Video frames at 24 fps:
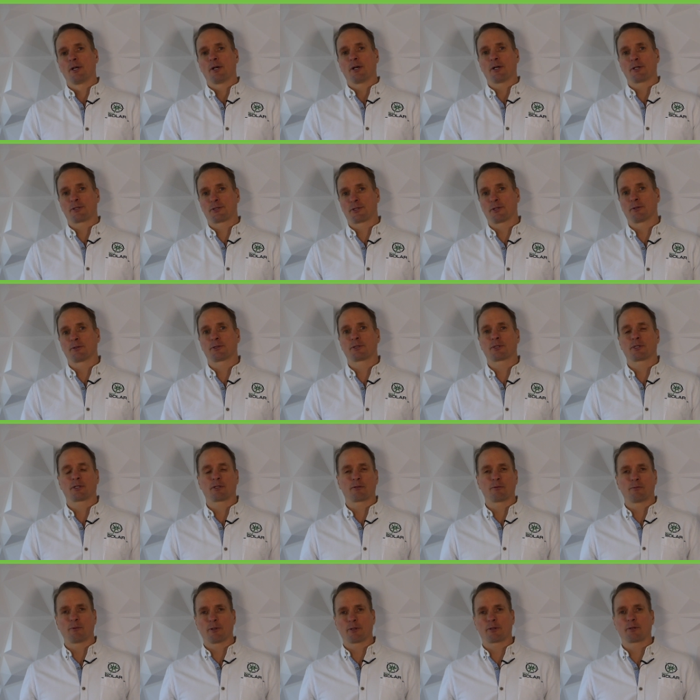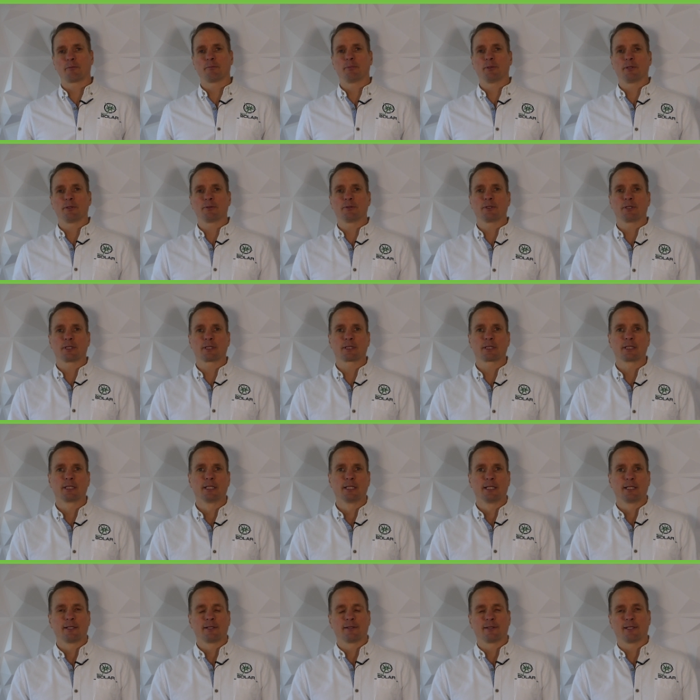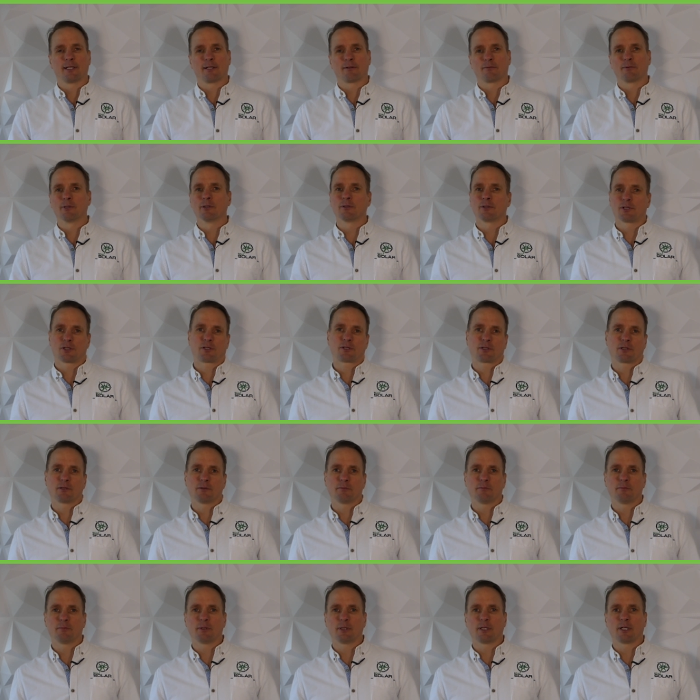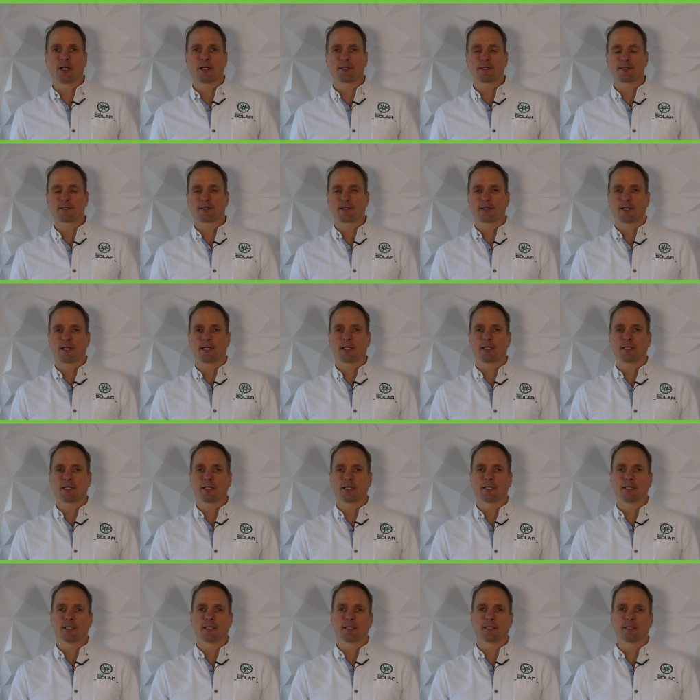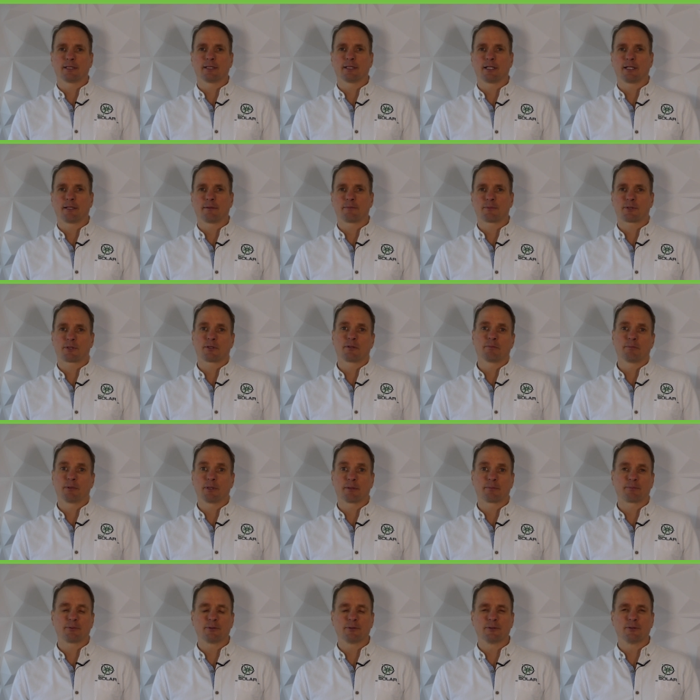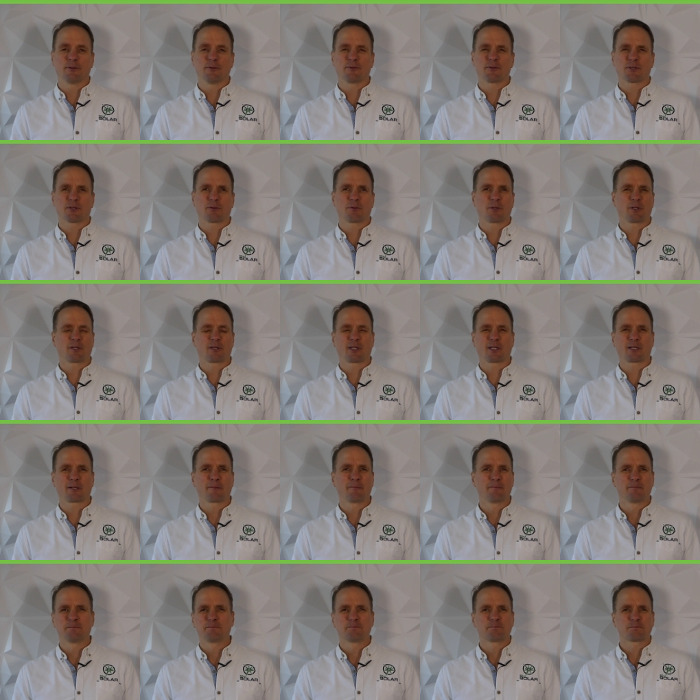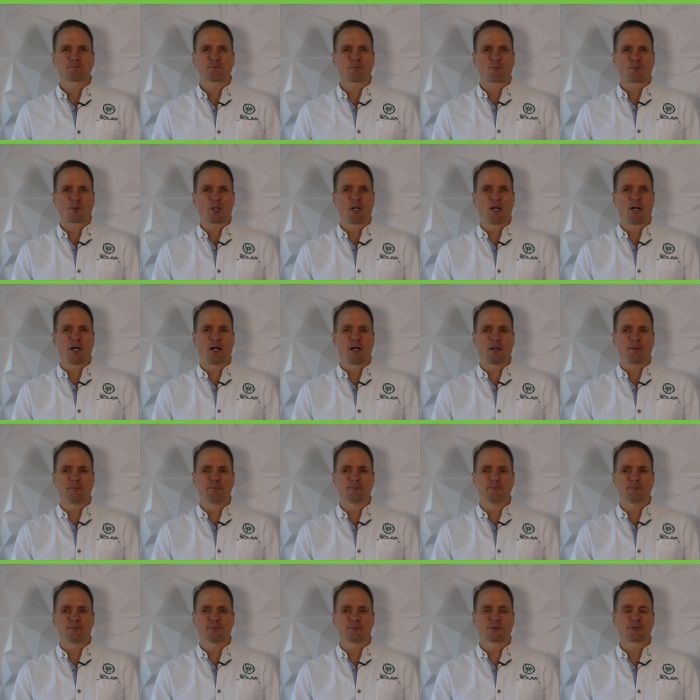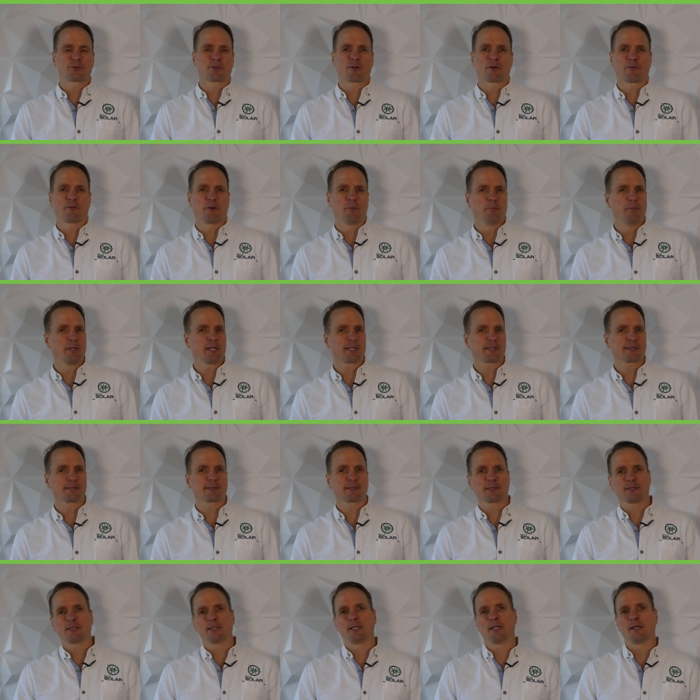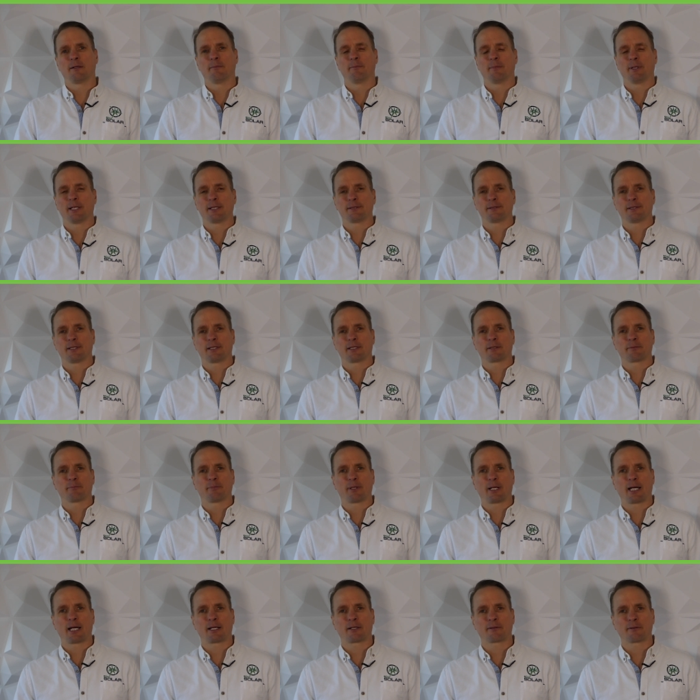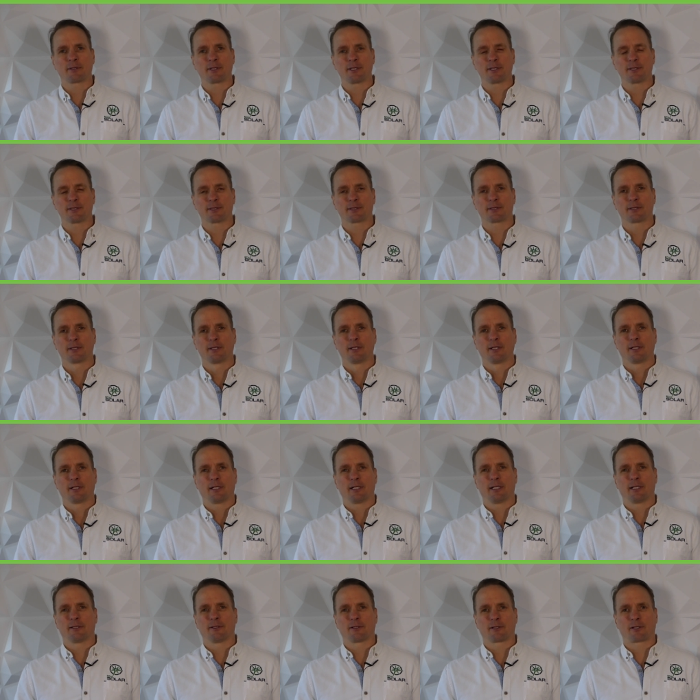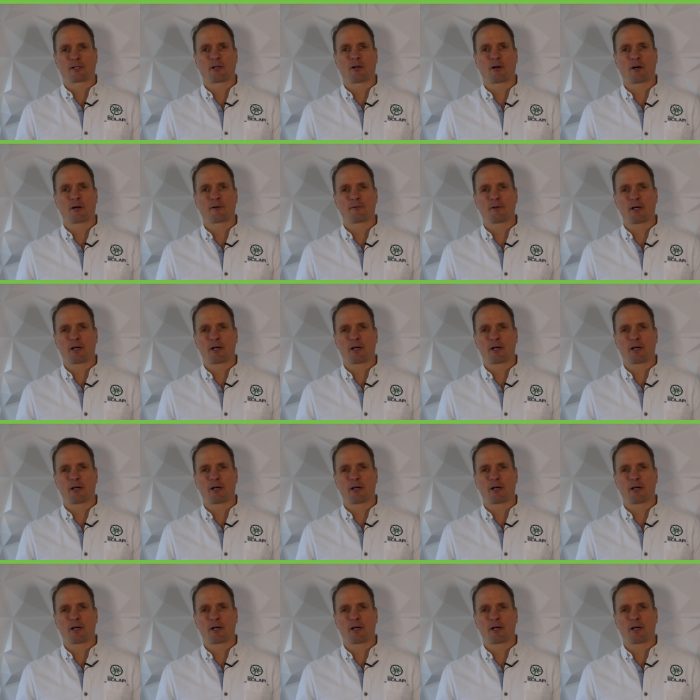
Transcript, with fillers: associated with the building that really shouldn't be on the site and um, shouldn't be approved. So we think um, sort of a miss uh, mandating batteries and the carve